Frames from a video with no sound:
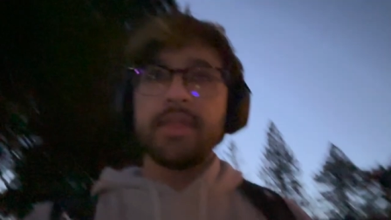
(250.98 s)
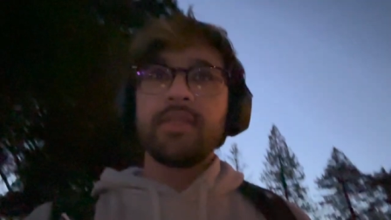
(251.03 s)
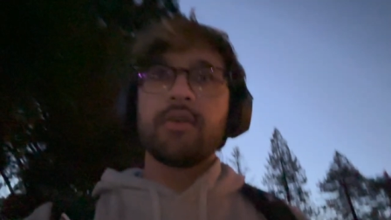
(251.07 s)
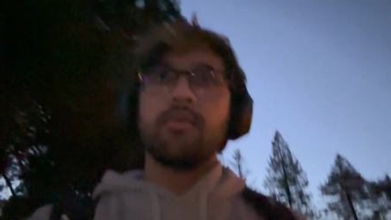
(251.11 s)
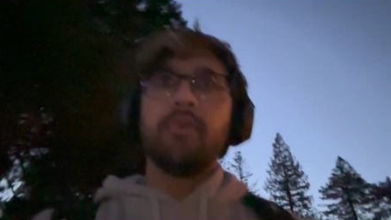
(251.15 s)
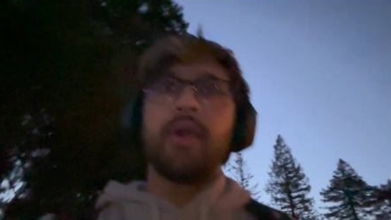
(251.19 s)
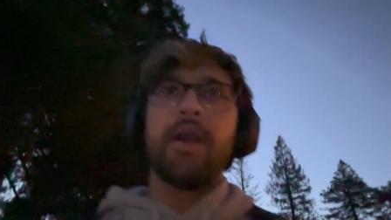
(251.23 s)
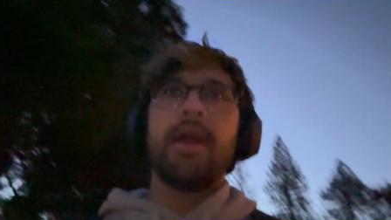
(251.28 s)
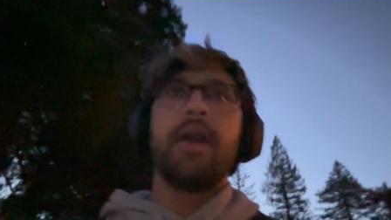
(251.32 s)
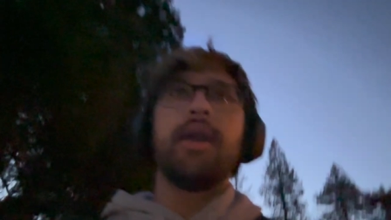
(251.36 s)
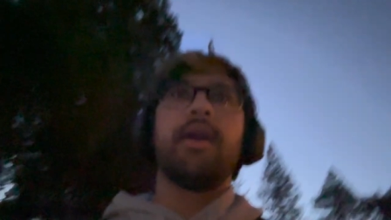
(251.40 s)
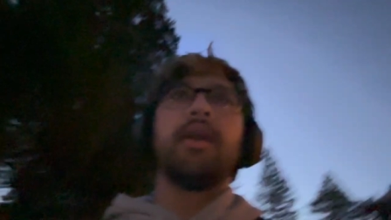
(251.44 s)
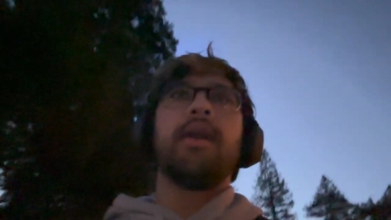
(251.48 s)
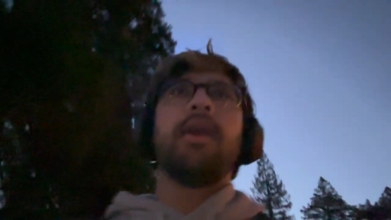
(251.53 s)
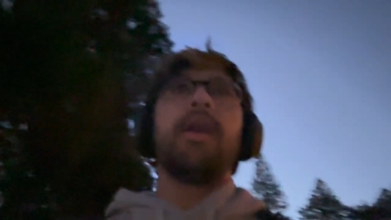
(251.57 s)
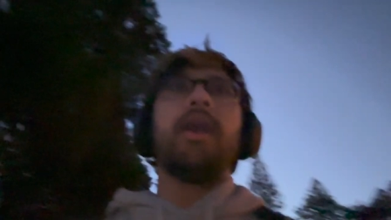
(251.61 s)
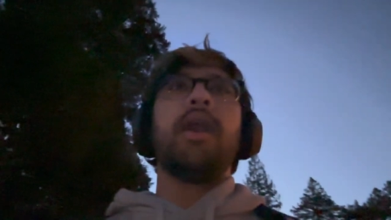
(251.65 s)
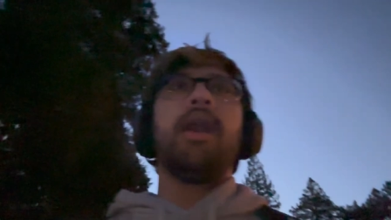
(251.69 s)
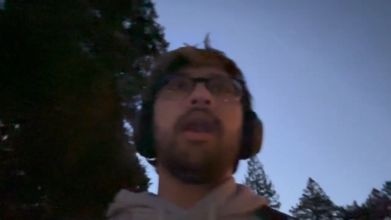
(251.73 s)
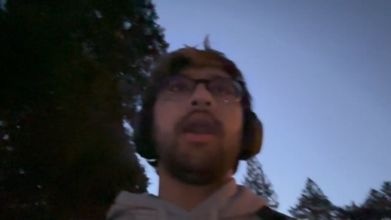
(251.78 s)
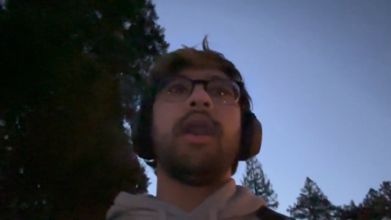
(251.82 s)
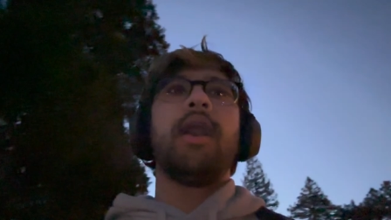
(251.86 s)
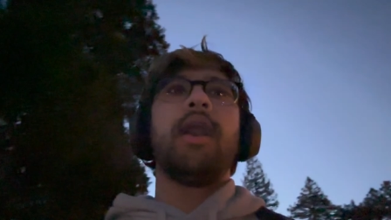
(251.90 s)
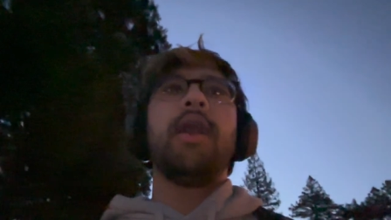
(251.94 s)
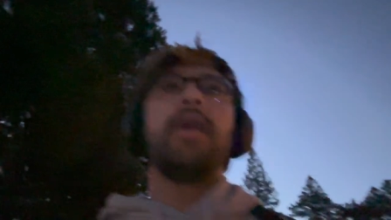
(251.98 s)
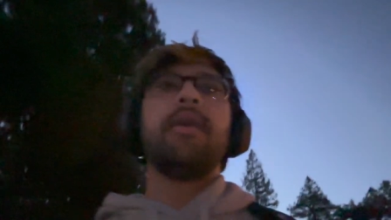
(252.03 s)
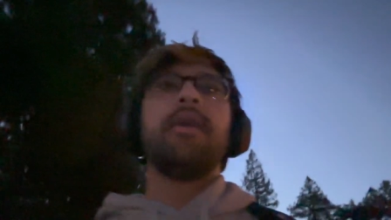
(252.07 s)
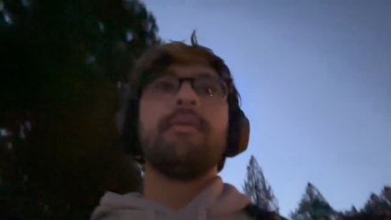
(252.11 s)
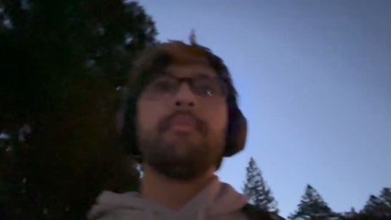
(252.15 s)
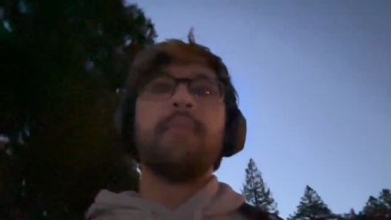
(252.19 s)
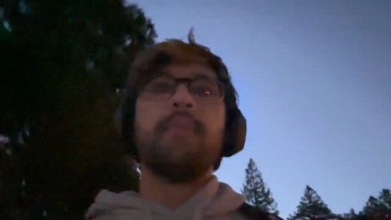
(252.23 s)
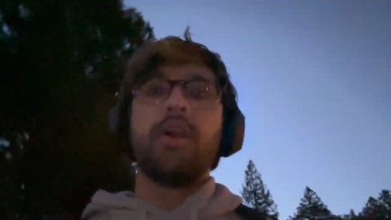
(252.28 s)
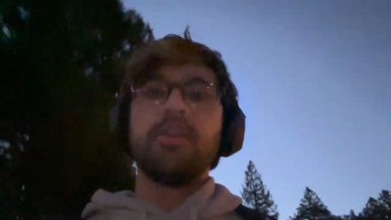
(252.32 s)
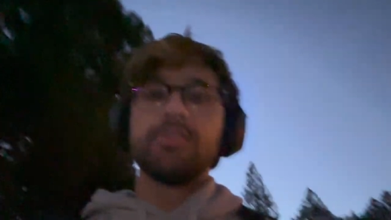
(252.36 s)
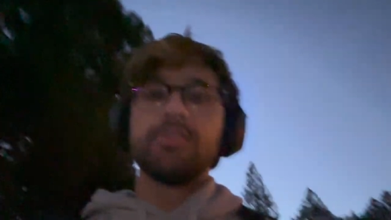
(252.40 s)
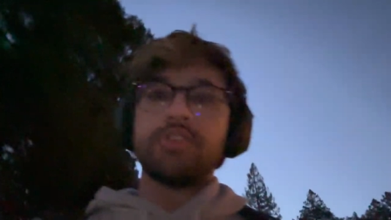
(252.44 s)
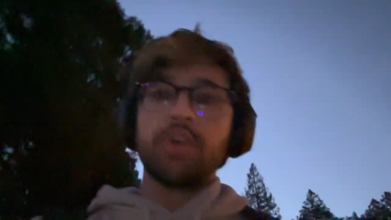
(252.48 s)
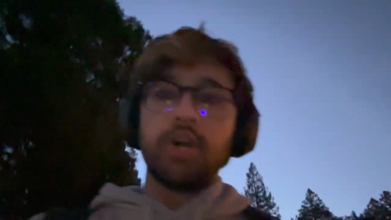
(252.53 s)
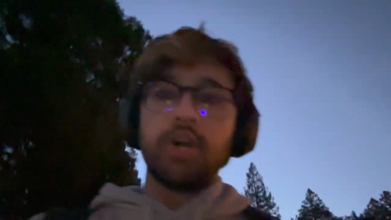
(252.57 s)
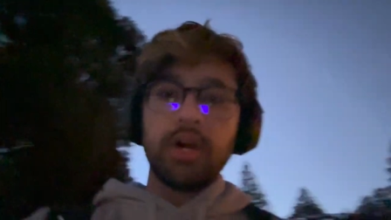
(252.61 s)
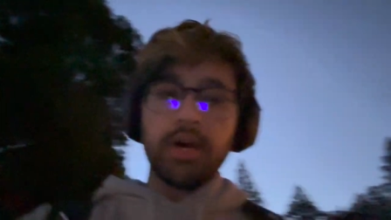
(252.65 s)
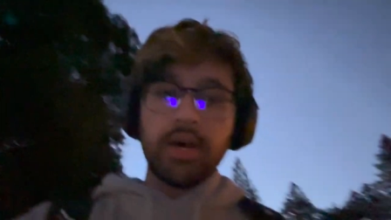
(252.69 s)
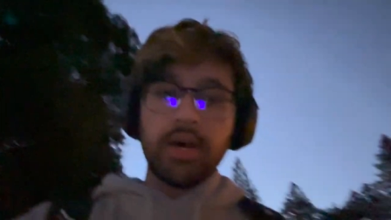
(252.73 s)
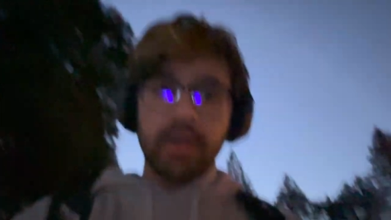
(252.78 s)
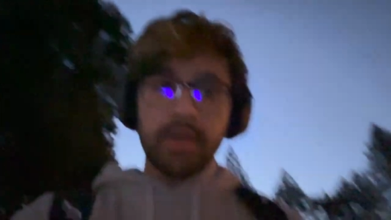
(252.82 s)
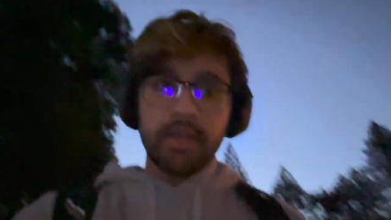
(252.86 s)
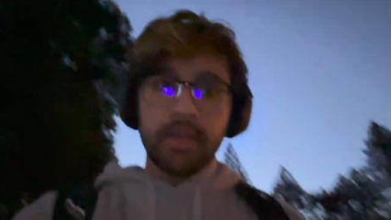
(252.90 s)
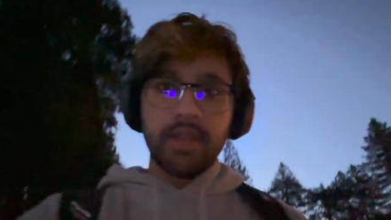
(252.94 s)
the way, I am
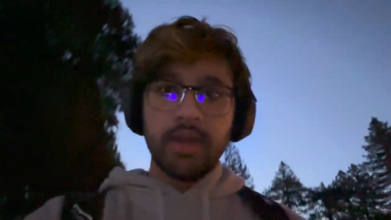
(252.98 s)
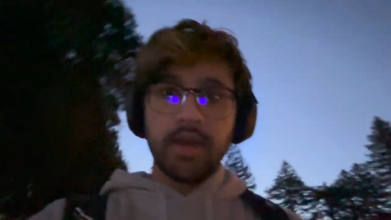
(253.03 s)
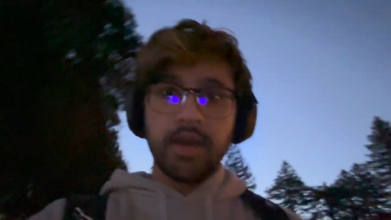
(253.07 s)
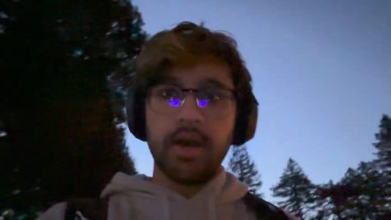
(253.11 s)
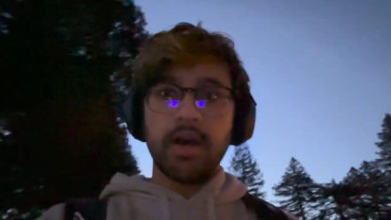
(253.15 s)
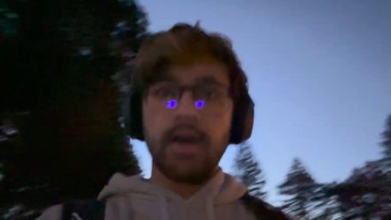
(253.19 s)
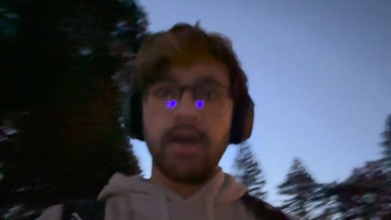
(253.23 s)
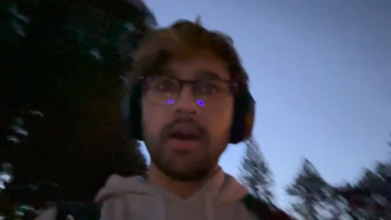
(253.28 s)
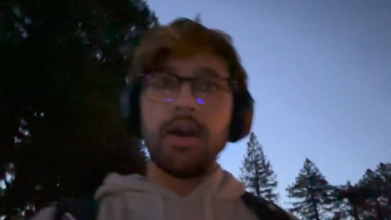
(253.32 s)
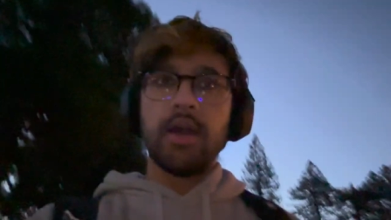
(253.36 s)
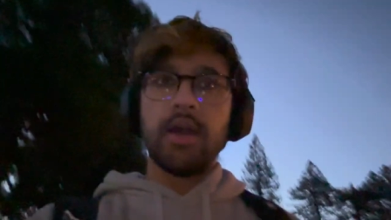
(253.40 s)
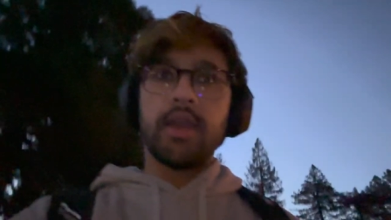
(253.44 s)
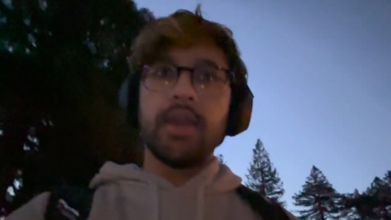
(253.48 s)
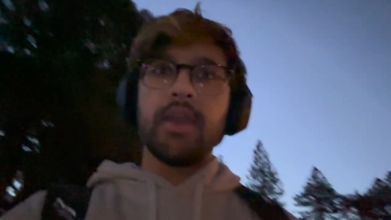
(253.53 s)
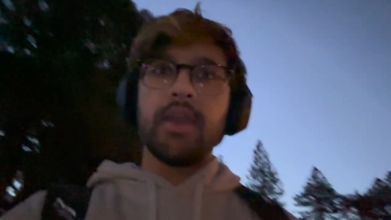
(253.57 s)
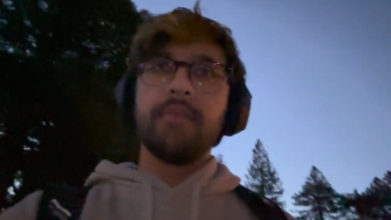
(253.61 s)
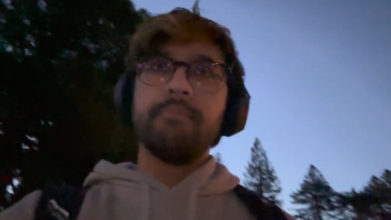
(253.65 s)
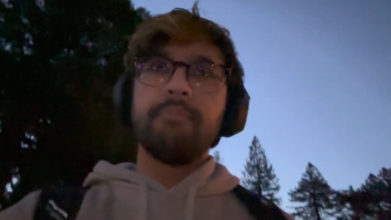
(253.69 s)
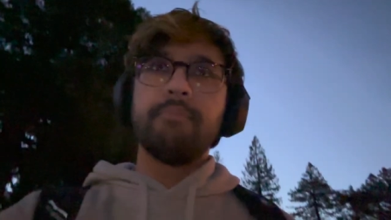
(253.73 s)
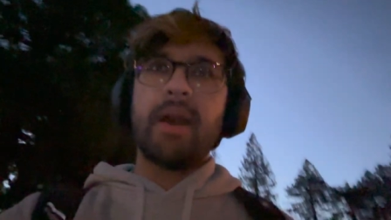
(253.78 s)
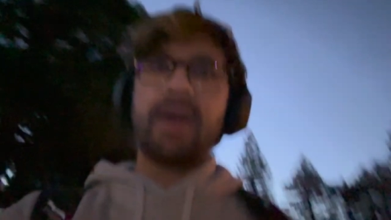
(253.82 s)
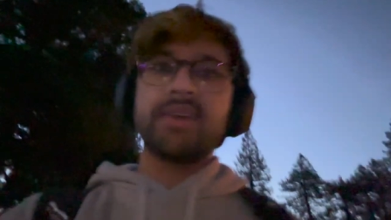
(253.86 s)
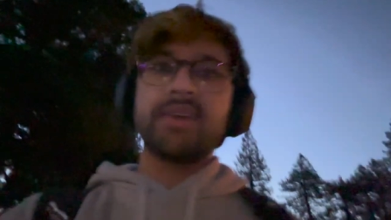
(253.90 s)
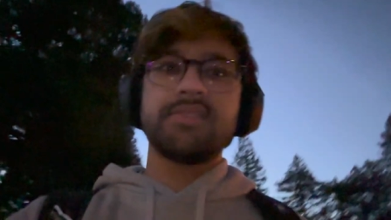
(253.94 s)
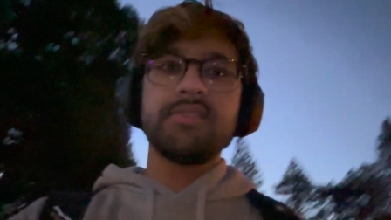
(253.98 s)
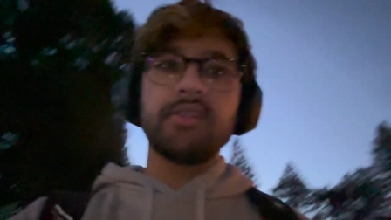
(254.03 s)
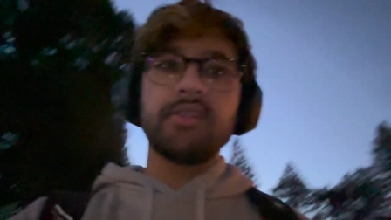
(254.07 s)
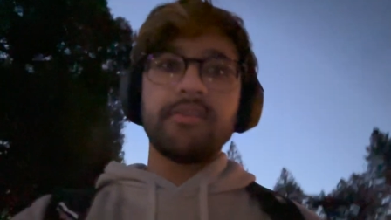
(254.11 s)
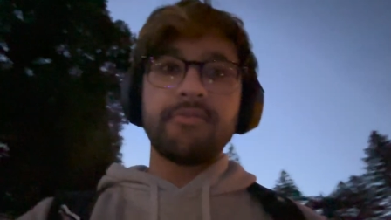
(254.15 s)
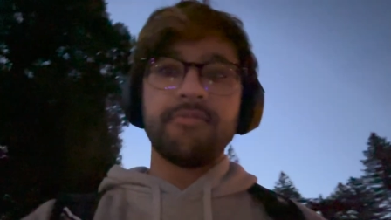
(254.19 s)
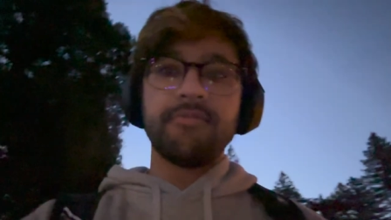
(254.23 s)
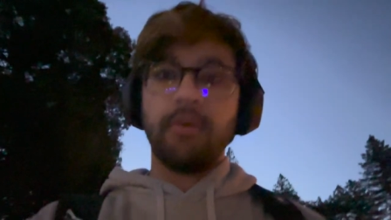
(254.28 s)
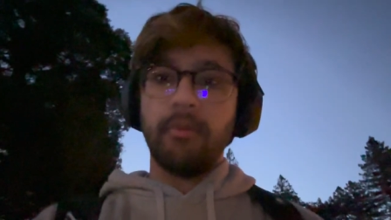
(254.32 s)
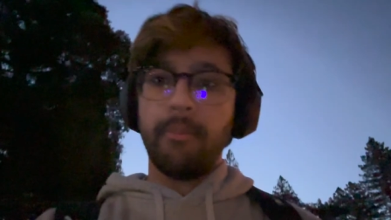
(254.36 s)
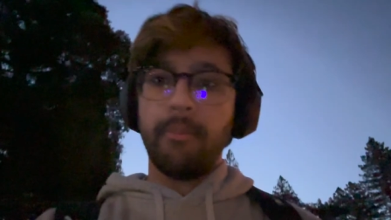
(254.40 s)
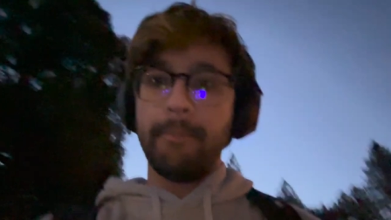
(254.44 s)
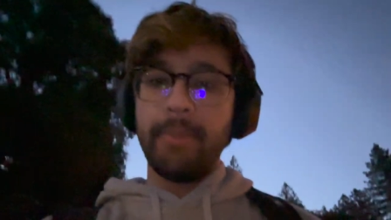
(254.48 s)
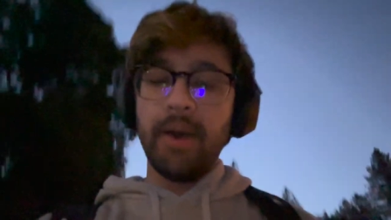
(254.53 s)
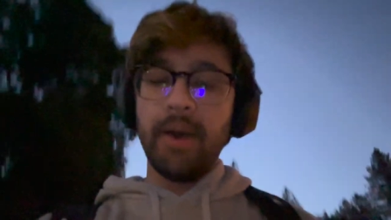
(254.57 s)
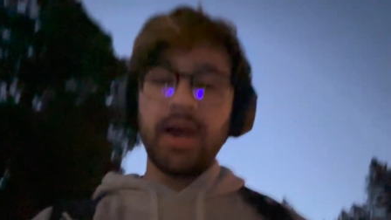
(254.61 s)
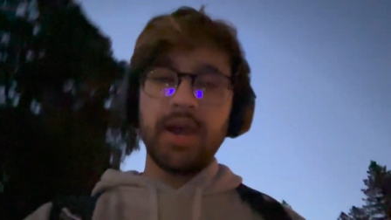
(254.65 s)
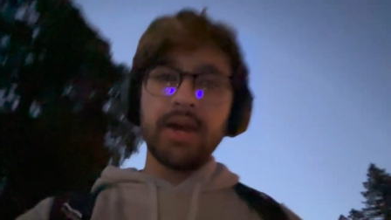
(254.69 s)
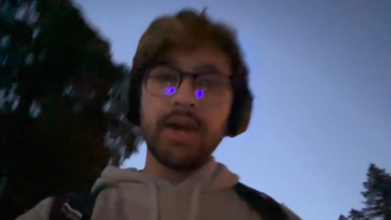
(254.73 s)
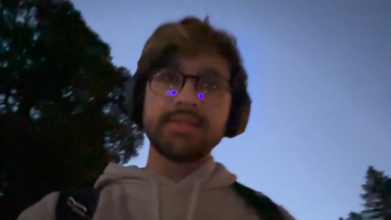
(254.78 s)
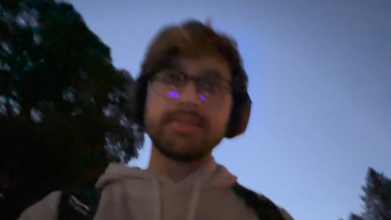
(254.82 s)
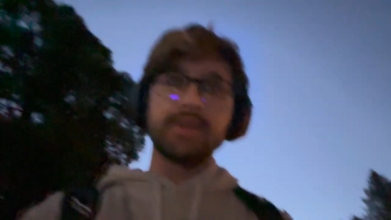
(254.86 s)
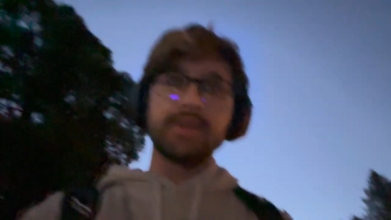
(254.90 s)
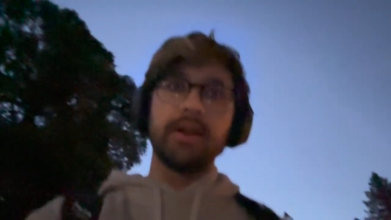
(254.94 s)
also an uh, ambassador for
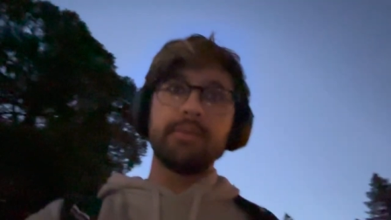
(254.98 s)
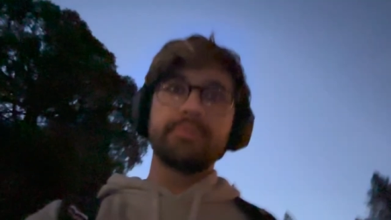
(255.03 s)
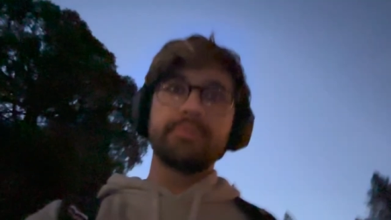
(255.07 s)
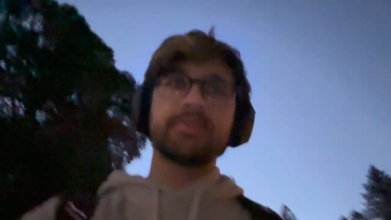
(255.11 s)
Bucked Up.